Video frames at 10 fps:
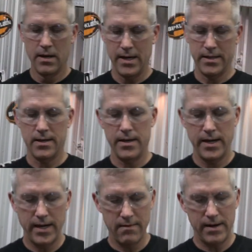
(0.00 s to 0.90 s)
That's all you
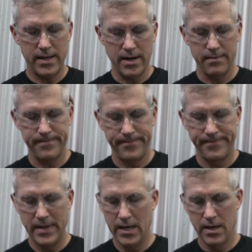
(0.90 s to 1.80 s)
need right there.
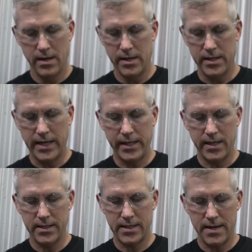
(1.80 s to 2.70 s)
Just heat
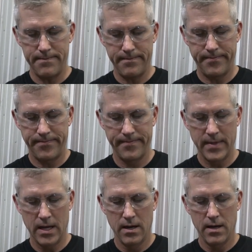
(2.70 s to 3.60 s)
this up.
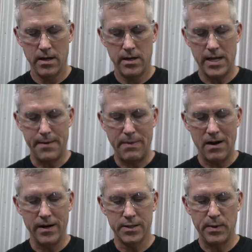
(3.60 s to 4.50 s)
That
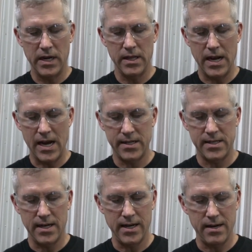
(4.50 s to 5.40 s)
bearing's been in that
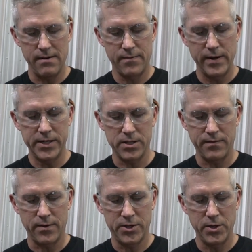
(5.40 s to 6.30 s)
freezer
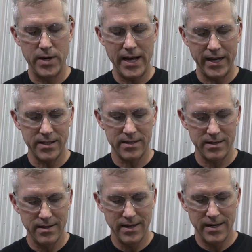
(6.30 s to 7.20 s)
for 2 days.
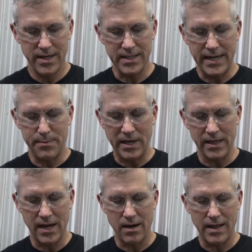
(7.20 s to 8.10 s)
Doesn't need to be in
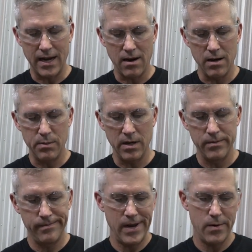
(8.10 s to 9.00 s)
there that long, but
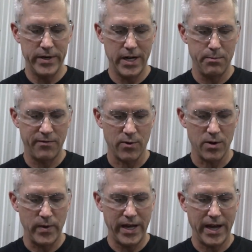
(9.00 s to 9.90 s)
yeah, we did it before the
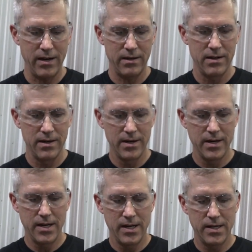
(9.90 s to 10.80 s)
weekend.
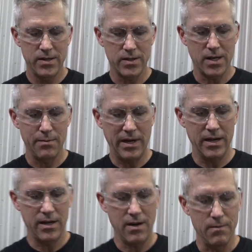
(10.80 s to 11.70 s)
So it's going to be good
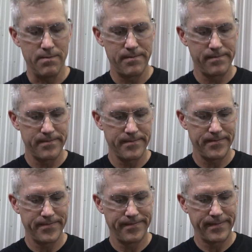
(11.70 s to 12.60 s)
to go.
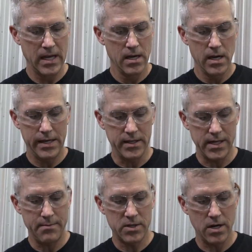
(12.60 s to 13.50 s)
And the
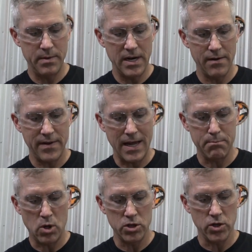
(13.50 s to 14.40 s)
same is going to be done for that
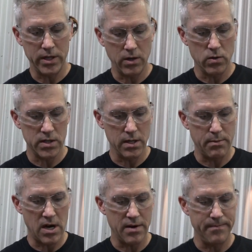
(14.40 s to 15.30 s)
ball joint that goes in the
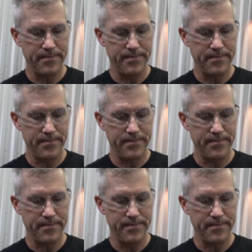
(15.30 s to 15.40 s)
bottom.